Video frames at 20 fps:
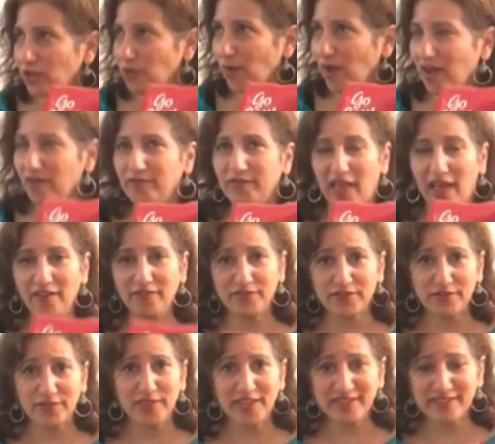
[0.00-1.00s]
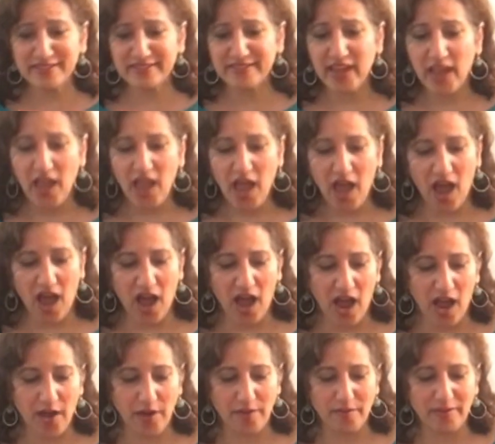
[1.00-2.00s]
you have left of this,
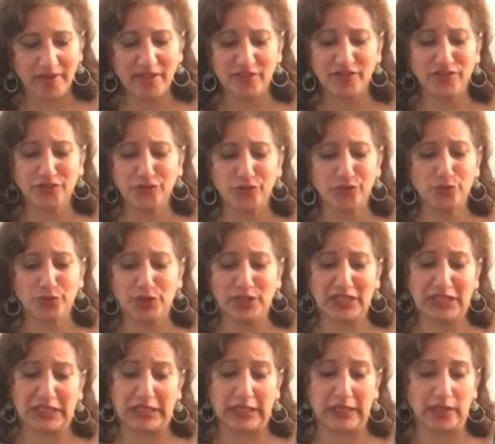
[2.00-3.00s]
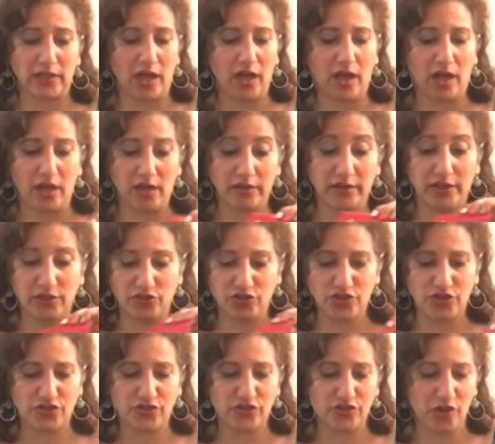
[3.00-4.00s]
because there's really, there's
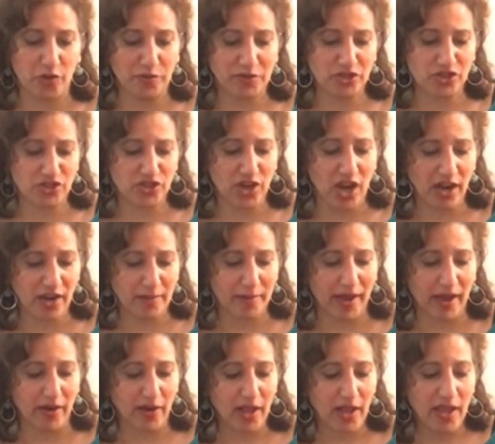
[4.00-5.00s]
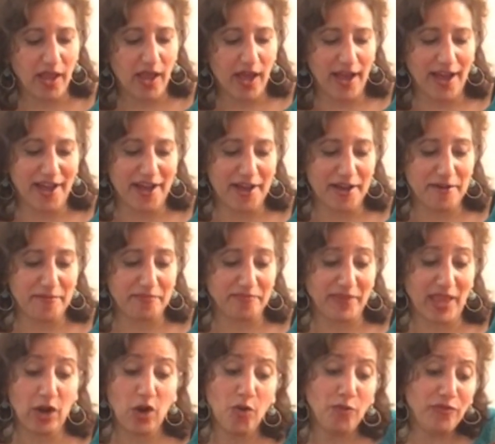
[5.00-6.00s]
just so much to talk about.
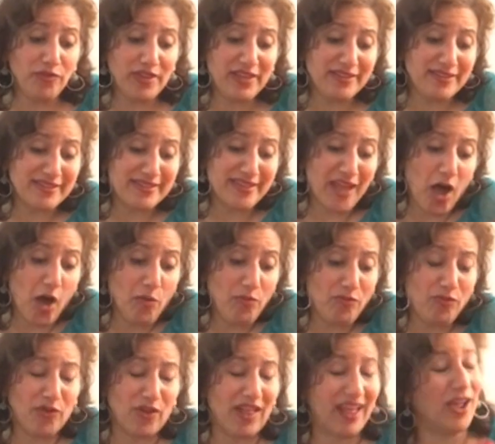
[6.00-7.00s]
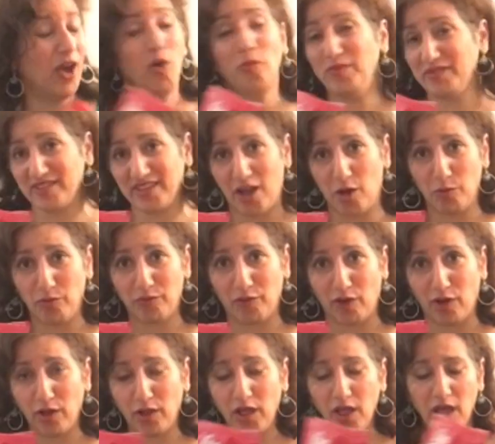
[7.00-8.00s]
And hopefully this is helpful. I hope it's
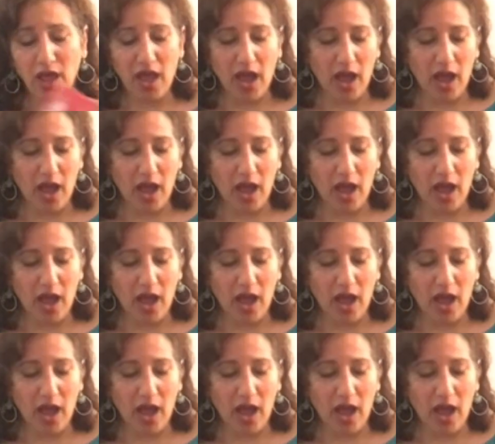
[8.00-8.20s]
helpful.